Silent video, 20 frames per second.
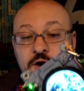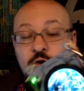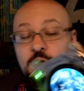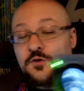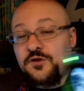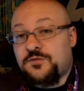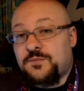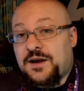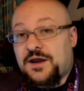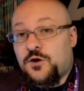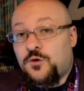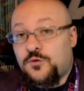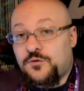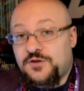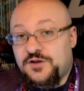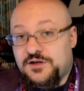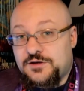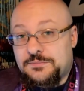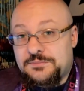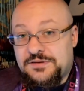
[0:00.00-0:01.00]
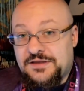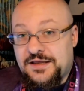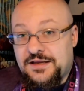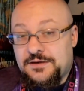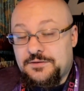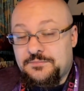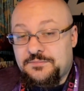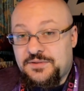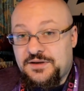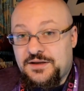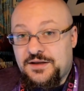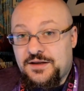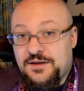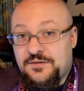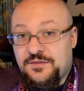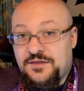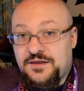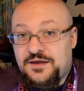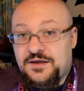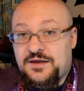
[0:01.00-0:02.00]
with my only complaint being
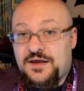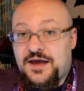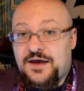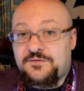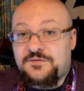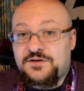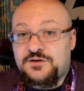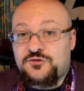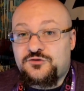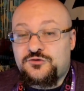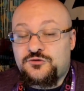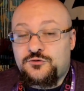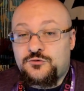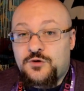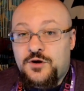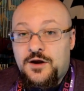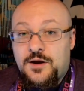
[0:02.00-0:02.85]
the having to